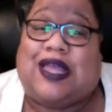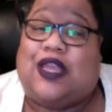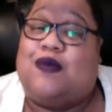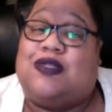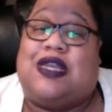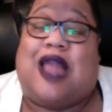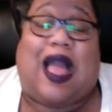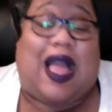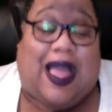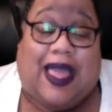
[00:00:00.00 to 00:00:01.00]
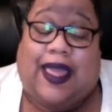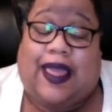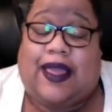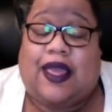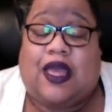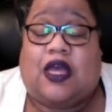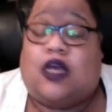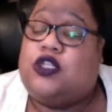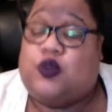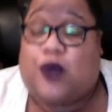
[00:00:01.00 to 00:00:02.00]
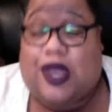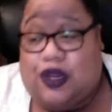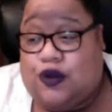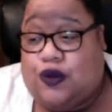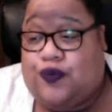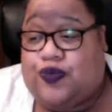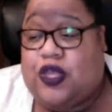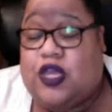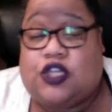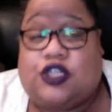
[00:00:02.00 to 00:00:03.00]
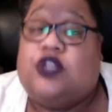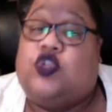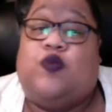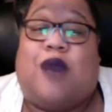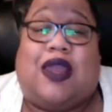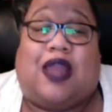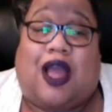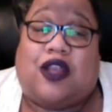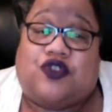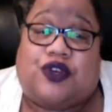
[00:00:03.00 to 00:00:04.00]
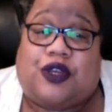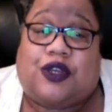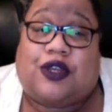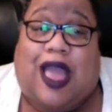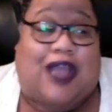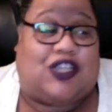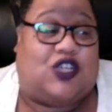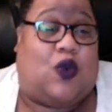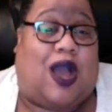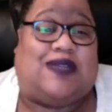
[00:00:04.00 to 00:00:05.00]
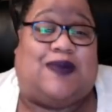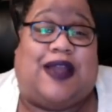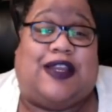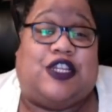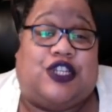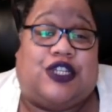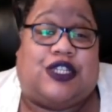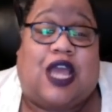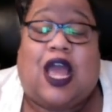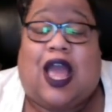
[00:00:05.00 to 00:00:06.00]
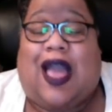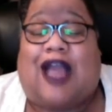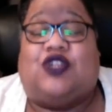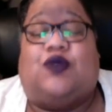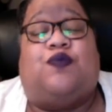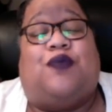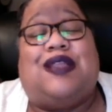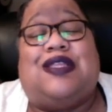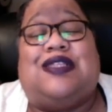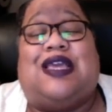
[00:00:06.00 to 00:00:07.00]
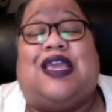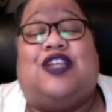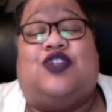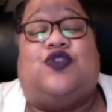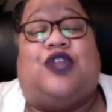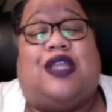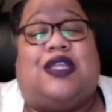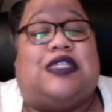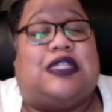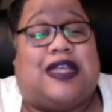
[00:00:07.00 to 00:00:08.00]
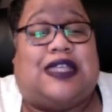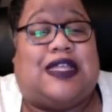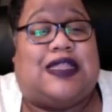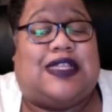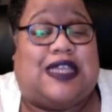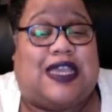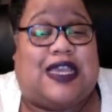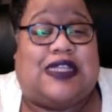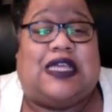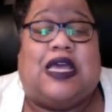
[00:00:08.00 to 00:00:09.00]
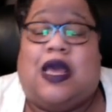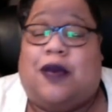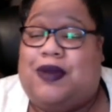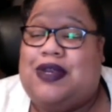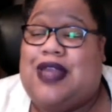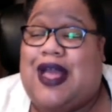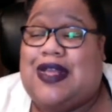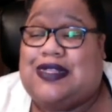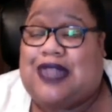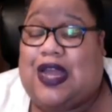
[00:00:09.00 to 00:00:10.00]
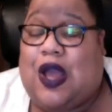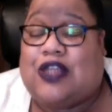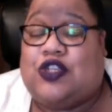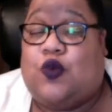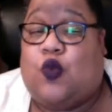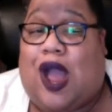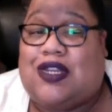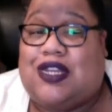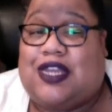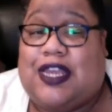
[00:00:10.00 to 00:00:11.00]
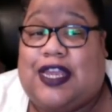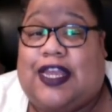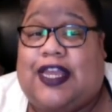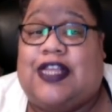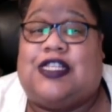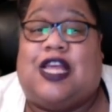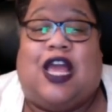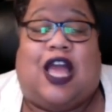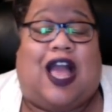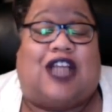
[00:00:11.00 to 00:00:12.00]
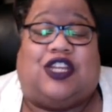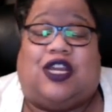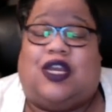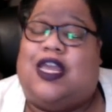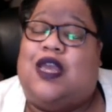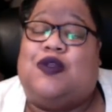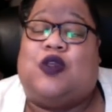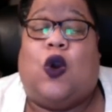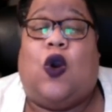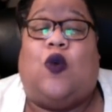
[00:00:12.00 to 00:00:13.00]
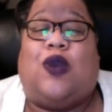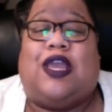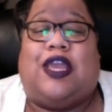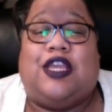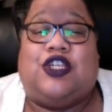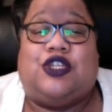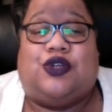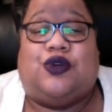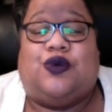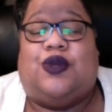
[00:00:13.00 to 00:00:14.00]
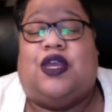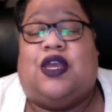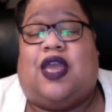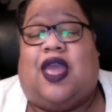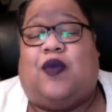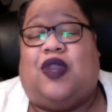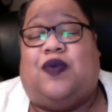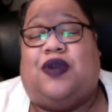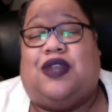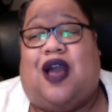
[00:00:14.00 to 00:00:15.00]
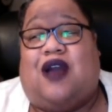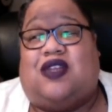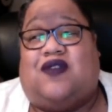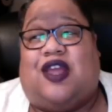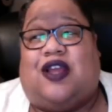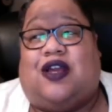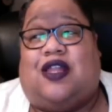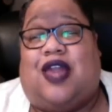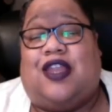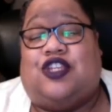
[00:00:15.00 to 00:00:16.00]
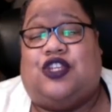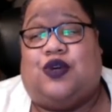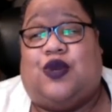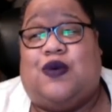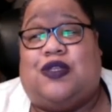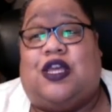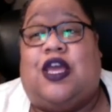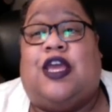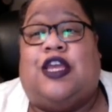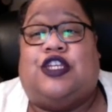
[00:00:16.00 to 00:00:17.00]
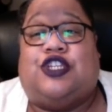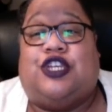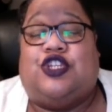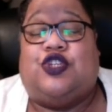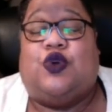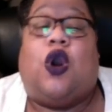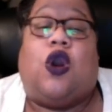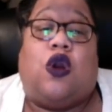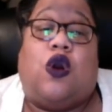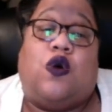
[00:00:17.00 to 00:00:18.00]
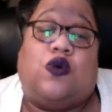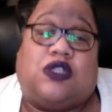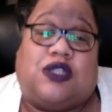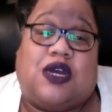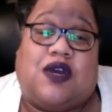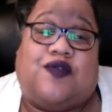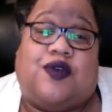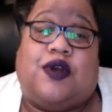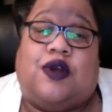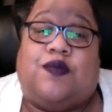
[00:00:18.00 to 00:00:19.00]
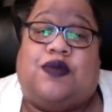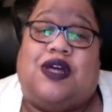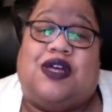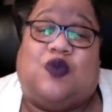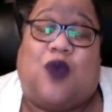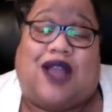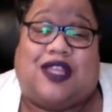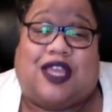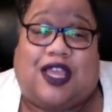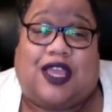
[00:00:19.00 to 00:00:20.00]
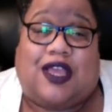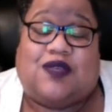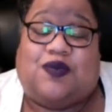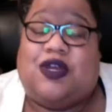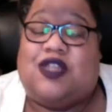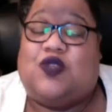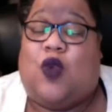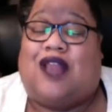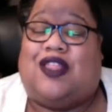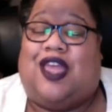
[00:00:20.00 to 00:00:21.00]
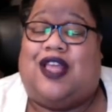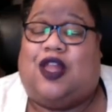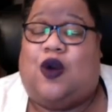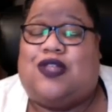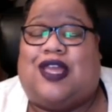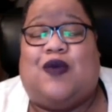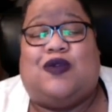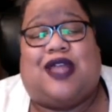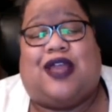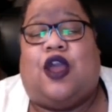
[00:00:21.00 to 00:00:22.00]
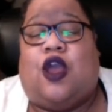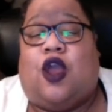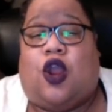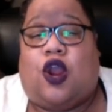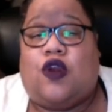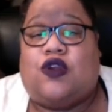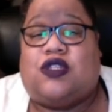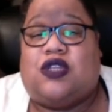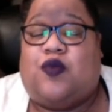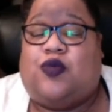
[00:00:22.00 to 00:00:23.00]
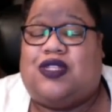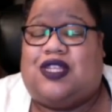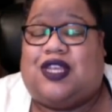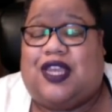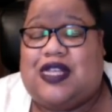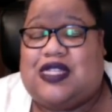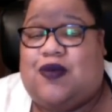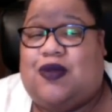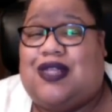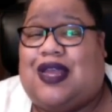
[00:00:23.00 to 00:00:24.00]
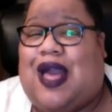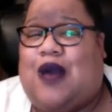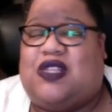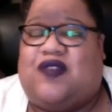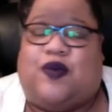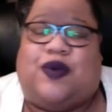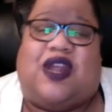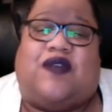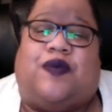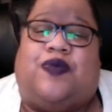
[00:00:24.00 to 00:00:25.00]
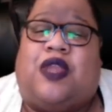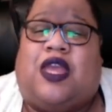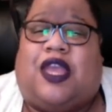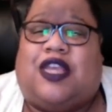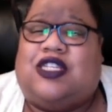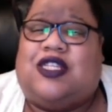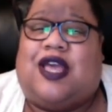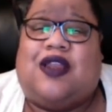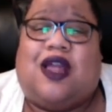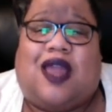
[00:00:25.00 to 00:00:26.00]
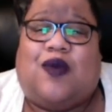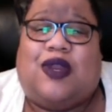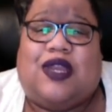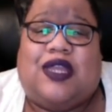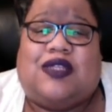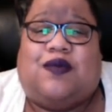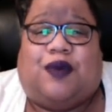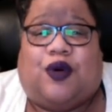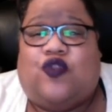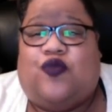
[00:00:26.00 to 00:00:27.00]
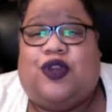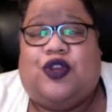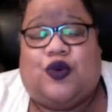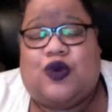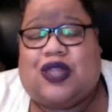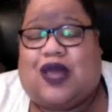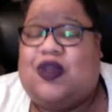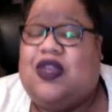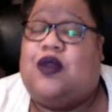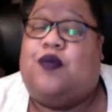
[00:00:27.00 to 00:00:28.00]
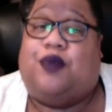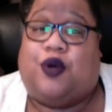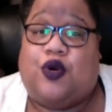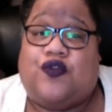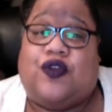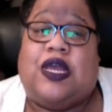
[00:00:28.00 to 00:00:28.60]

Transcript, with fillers: like I'm saying, I, a Swaylu, should do my laundry. I should wash my dishes. I should, basically saying he should do things that's that's that's his, but not so like I should wash the kids. I should. Help. He was all what he should do, and when he put down stuff that Kalani should do, it was she should do all her own stuff plus watch the kids, plus watch the kid clothes. Like it was like her stuff plus the kid stuff plus like house stuff or whatever. And she's like, no, like we need to both be doing Like we need to both